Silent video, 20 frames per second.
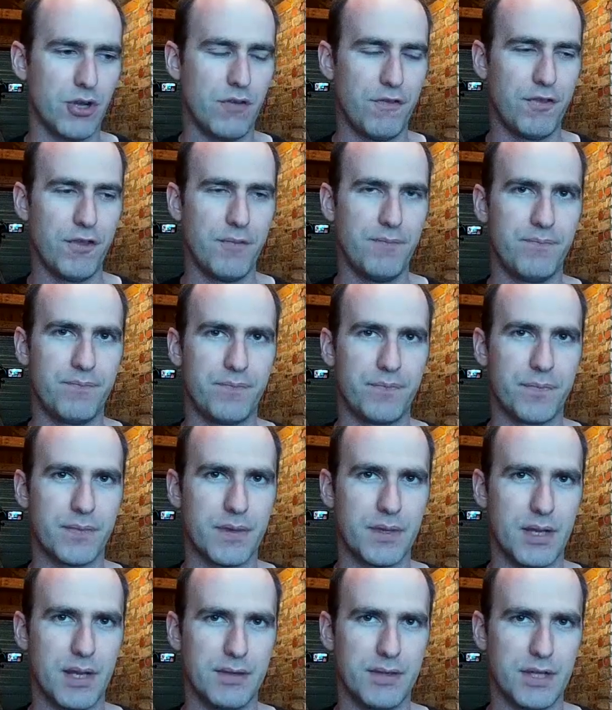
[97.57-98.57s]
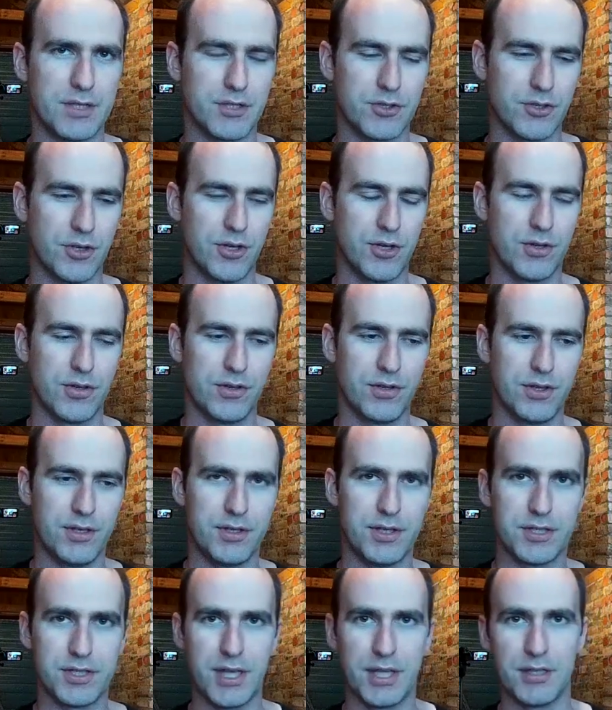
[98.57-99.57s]
off them, and that's got the
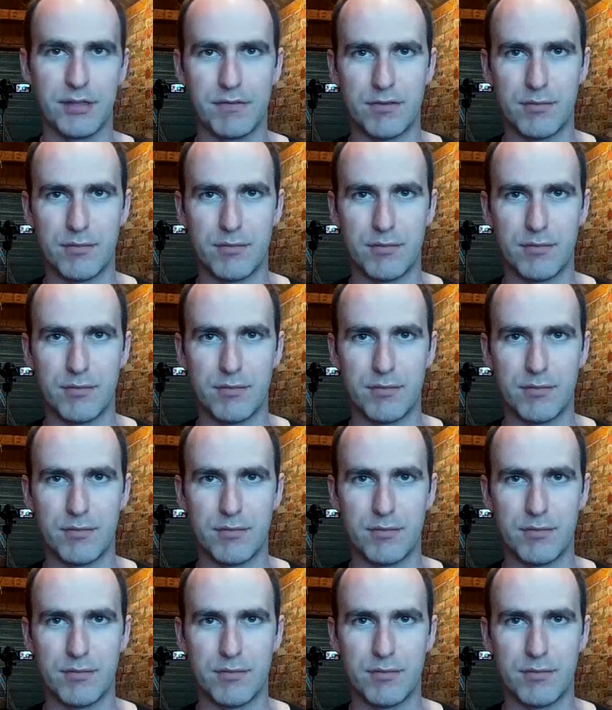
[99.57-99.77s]
Descended